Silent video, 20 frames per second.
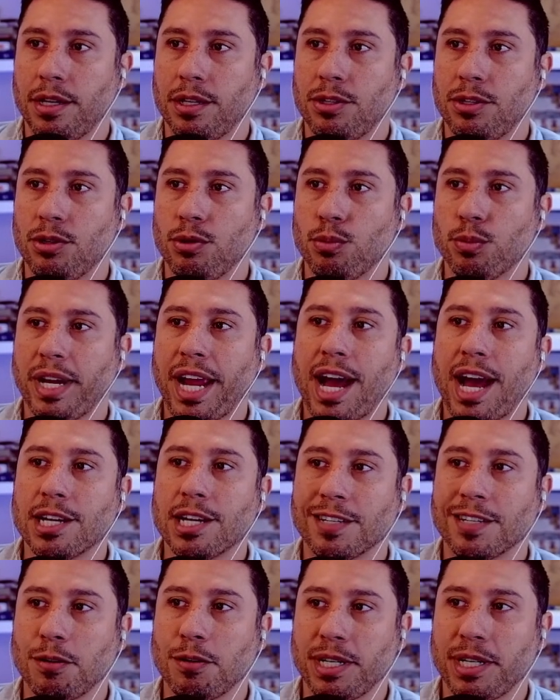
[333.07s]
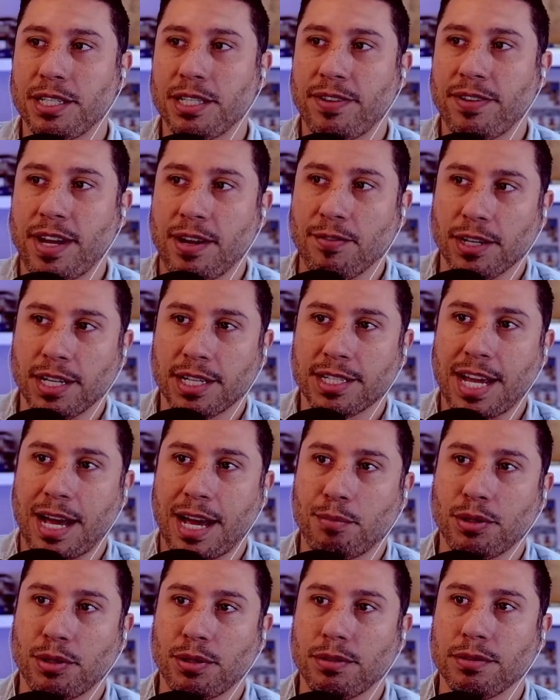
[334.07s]
To rehash everybody's favorite
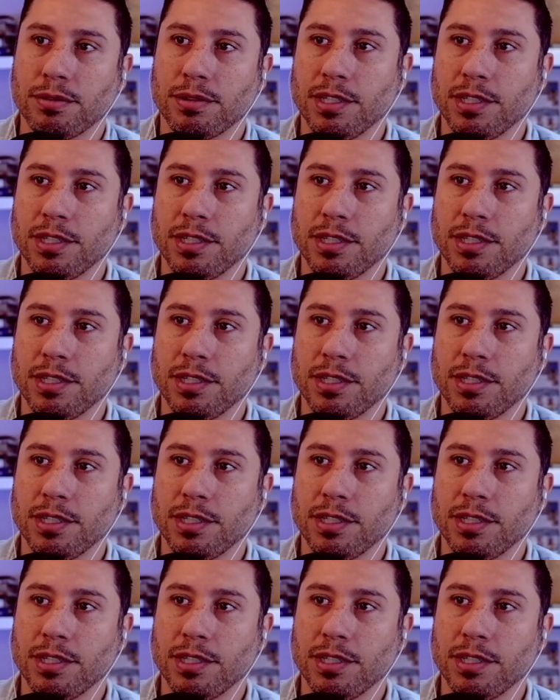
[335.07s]
example,